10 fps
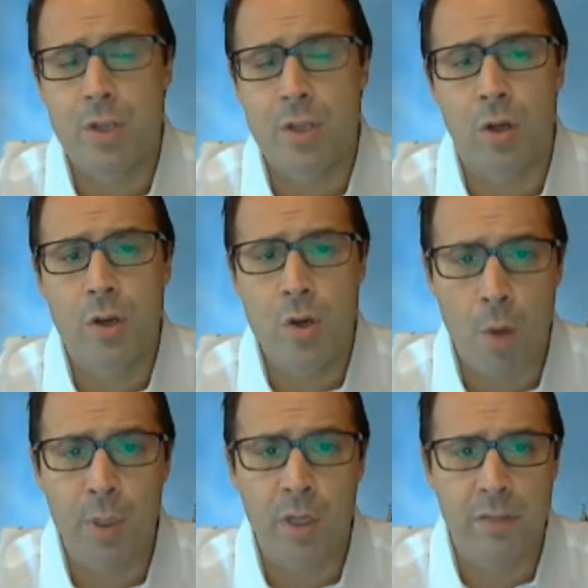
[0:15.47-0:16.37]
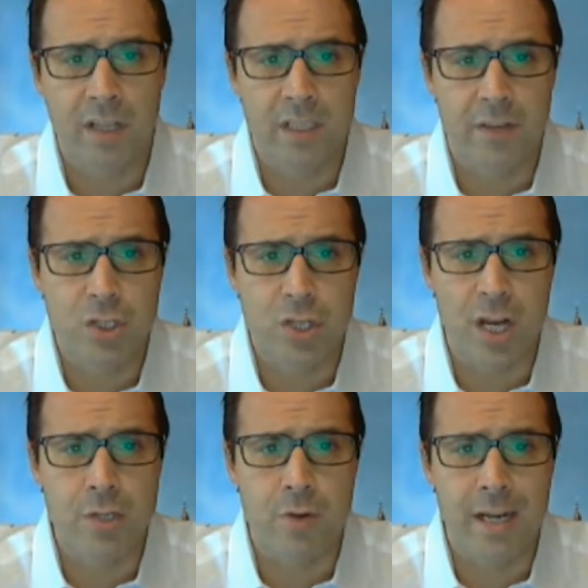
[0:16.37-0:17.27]
dollar nominal effective
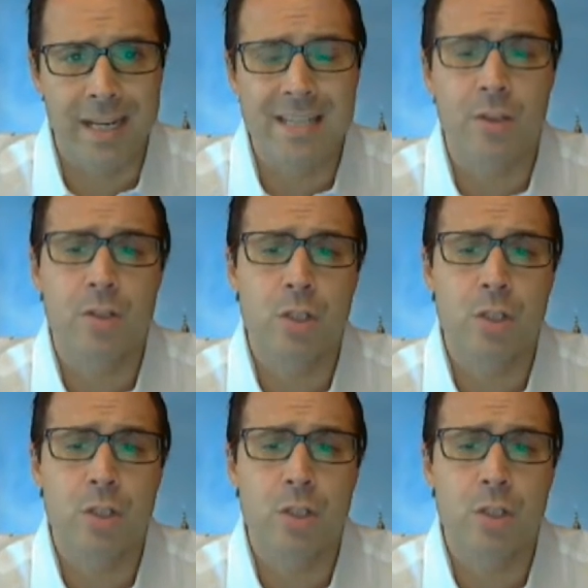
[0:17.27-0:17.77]
exchange rate is at the